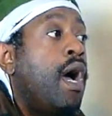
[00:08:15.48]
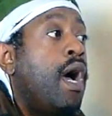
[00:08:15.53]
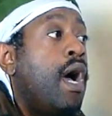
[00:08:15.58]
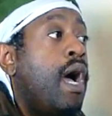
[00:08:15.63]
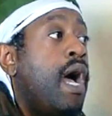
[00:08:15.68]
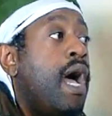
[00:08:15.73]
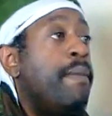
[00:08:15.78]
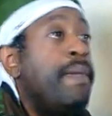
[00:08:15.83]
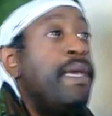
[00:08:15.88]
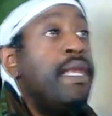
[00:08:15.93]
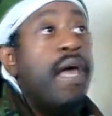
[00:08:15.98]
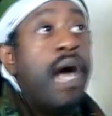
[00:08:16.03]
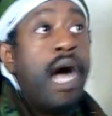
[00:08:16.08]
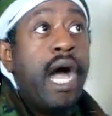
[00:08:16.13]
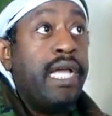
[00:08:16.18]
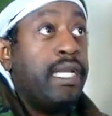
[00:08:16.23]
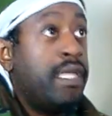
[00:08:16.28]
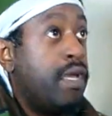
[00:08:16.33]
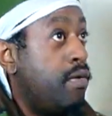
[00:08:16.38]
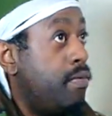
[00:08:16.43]
I mean,
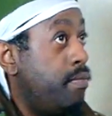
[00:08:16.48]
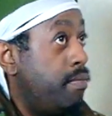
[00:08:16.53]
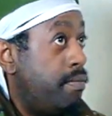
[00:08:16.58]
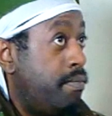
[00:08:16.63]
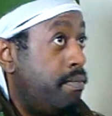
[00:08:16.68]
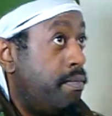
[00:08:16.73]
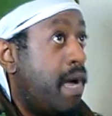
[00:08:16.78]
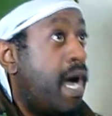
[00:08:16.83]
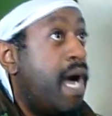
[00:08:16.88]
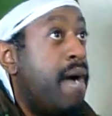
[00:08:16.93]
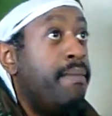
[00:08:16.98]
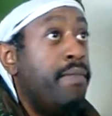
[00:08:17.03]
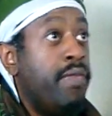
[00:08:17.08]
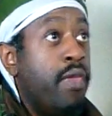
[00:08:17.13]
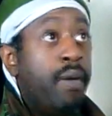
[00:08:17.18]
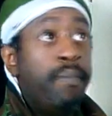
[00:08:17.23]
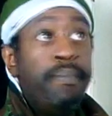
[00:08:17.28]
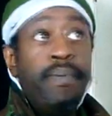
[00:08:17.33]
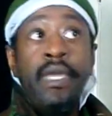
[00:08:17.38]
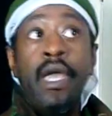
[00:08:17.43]
I'm
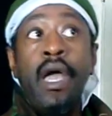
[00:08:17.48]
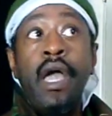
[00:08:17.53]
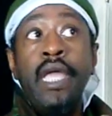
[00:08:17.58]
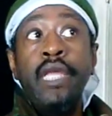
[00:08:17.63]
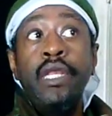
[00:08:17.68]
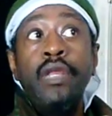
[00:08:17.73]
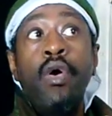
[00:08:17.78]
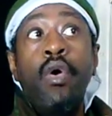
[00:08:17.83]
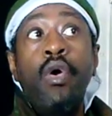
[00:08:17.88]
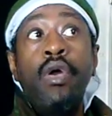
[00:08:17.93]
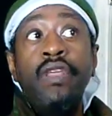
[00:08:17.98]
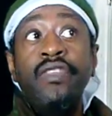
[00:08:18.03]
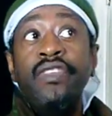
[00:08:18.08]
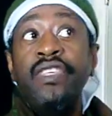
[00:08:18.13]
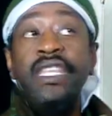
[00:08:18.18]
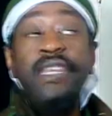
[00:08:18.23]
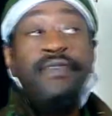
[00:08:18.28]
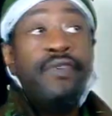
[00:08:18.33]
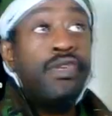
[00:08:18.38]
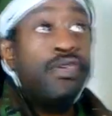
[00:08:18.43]
not behind all of these
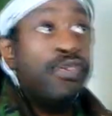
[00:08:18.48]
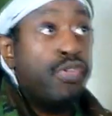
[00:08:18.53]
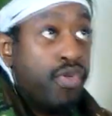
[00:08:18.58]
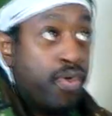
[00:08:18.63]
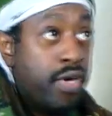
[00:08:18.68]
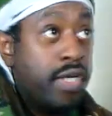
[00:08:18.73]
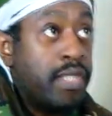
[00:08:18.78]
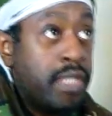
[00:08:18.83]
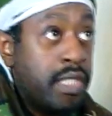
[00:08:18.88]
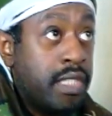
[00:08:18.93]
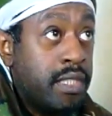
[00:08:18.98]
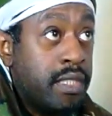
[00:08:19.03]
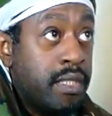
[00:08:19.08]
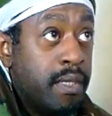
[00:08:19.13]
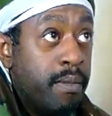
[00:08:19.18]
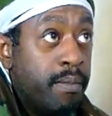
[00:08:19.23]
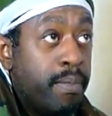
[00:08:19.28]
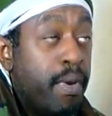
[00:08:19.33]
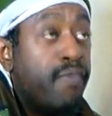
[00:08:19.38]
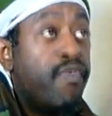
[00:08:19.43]
individual choices,
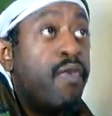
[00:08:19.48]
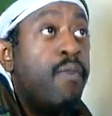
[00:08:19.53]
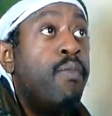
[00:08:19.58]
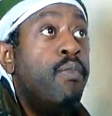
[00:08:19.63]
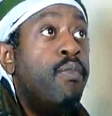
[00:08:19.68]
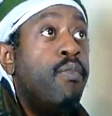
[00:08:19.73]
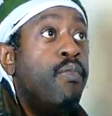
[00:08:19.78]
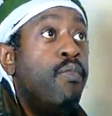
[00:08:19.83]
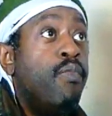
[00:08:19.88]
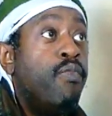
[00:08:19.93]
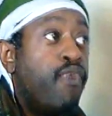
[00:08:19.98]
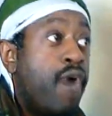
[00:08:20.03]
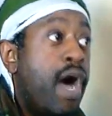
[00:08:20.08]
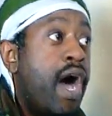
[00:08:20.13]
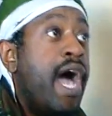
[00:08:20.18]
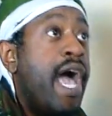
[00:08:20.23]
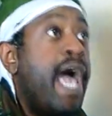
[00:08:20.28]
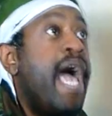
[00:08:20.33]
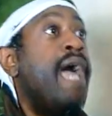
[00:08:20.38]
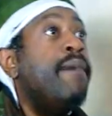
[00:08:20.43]
but
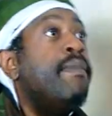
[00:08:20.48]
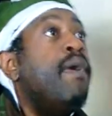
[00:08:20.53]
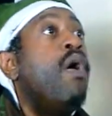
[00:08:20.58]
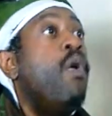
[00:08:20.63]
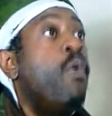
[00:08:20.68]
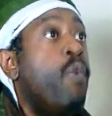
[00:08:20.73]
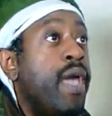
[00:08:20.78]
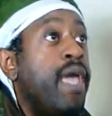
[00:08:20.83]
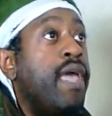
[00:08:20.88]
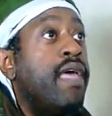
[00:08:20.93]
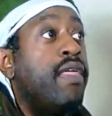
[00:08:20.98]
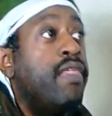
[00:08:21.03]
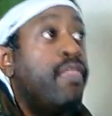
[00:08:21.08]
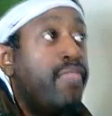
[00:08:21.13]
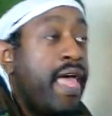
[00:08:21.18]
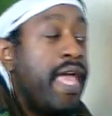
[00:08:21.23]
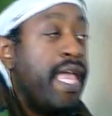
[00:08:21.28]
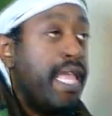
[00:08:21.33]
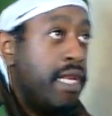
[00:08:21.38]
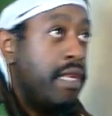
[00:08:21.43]
I am aware
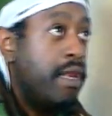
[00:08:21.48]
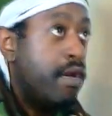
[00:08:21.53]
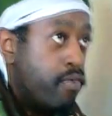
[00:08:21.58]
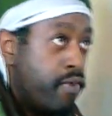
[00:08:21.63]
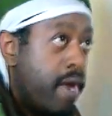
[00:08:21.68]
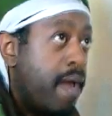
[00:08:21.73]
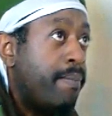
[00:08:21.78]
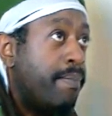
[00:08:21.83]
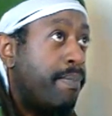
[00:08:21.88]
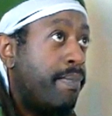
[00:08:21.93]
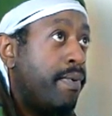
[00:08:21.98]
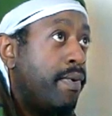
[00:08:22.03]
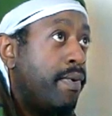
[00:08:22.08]
that in the rap